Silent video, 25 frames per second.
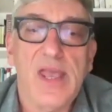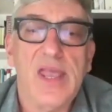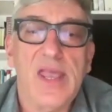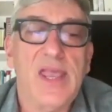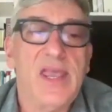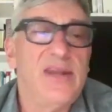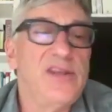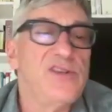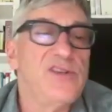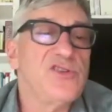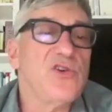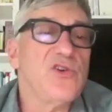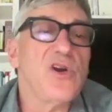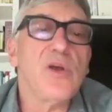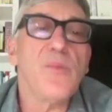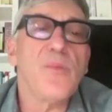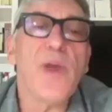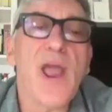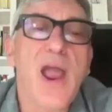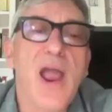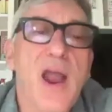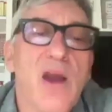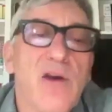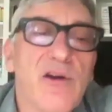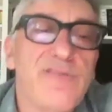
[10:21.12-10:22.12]
In his
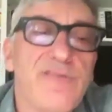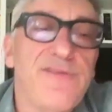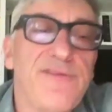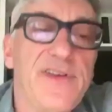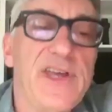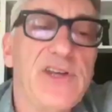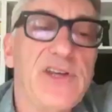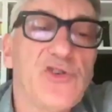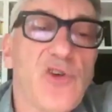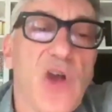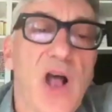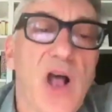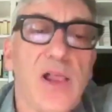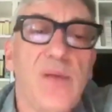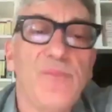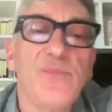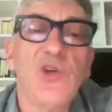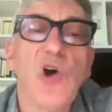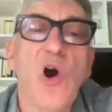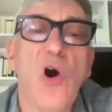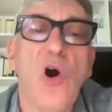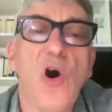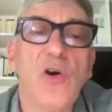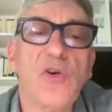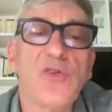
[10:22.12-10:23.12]
autobiography, Trollope
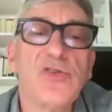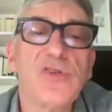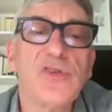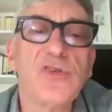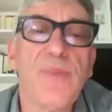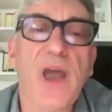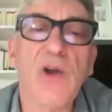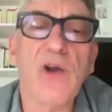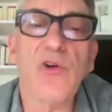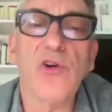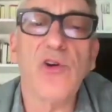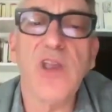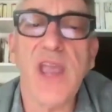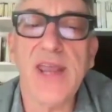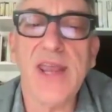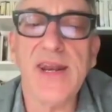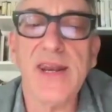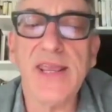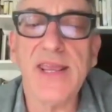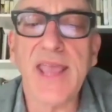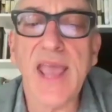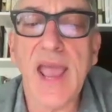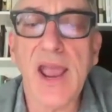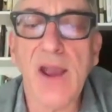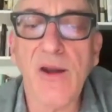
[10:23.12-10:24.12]
talks about
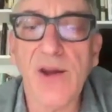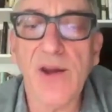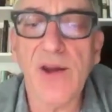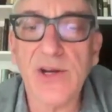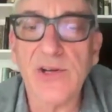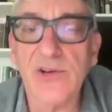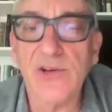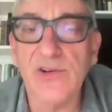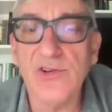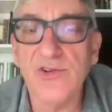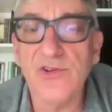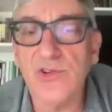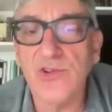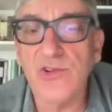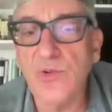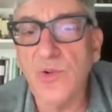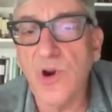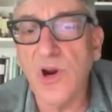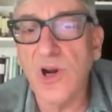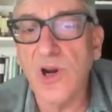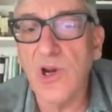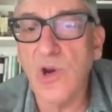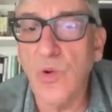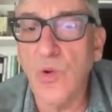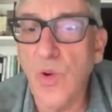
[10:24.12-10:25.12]
creating characters who
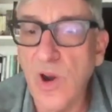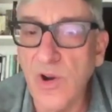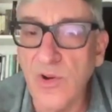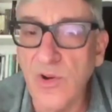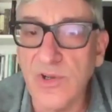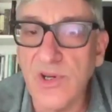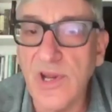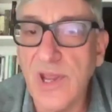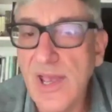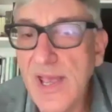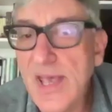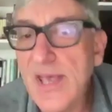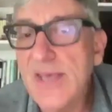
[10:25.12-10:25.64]
are, quote,